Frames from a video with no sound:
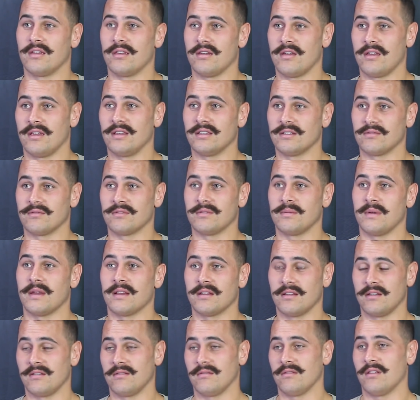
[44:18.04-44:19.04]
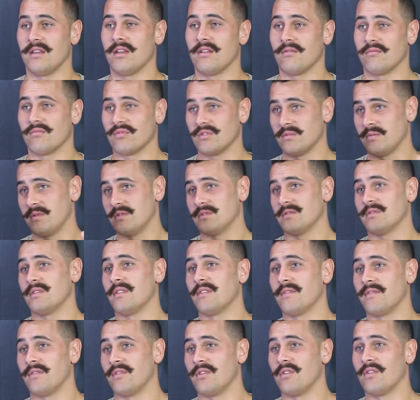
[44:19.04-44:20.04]
his respect and
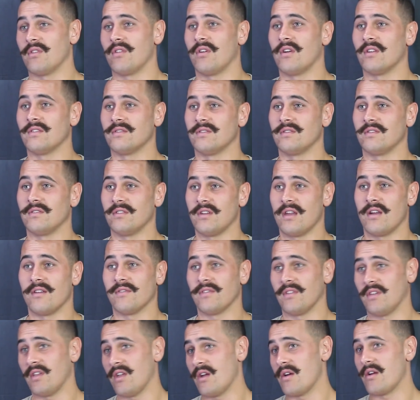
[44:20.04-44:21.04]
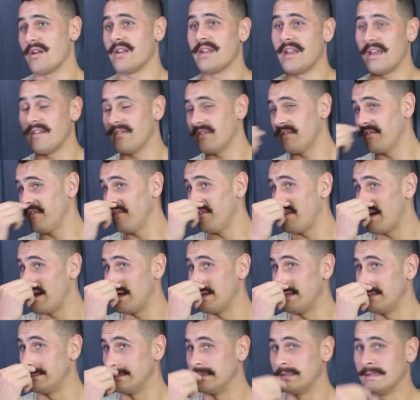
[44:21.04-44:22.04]
responsibility for you guys to obviously go and have some fun.
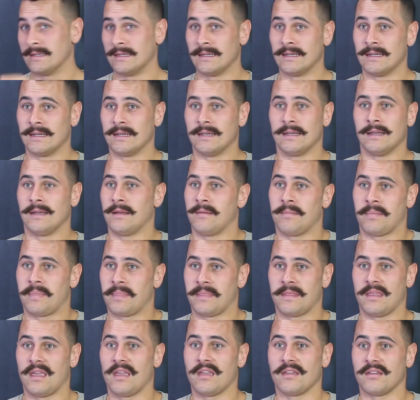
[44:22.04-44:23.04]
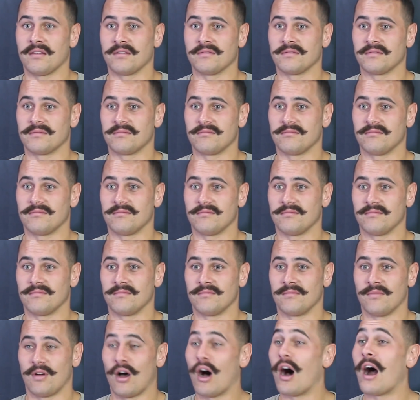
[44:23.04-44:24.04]
And it was.
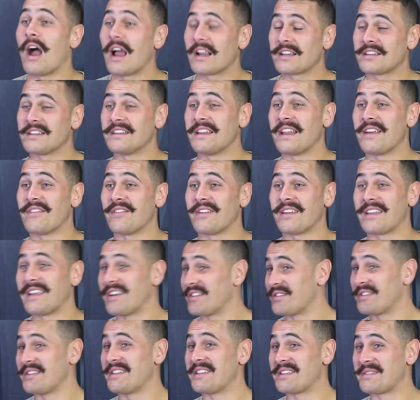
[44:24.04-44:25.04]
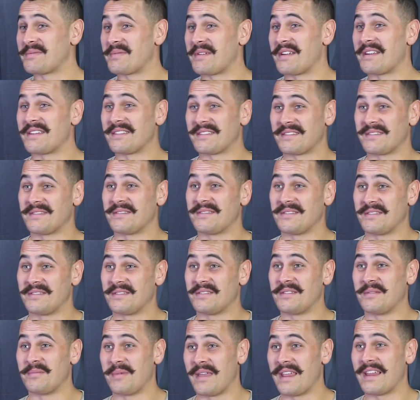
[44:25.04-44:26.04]
I actually never got the experience
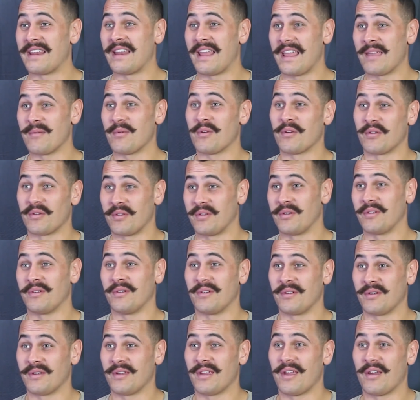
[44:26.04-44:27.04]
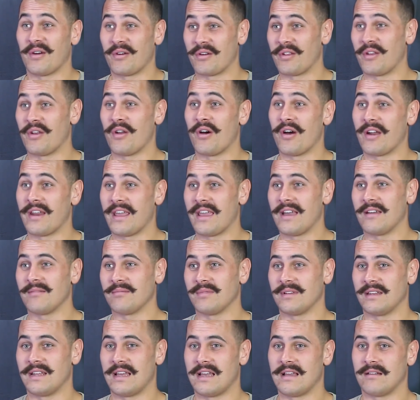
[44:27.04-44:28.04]
to be an emu on a night out,
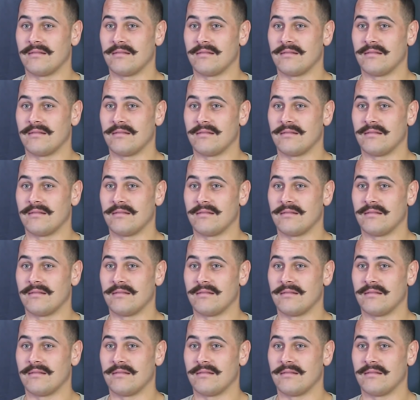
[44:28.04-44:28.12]
but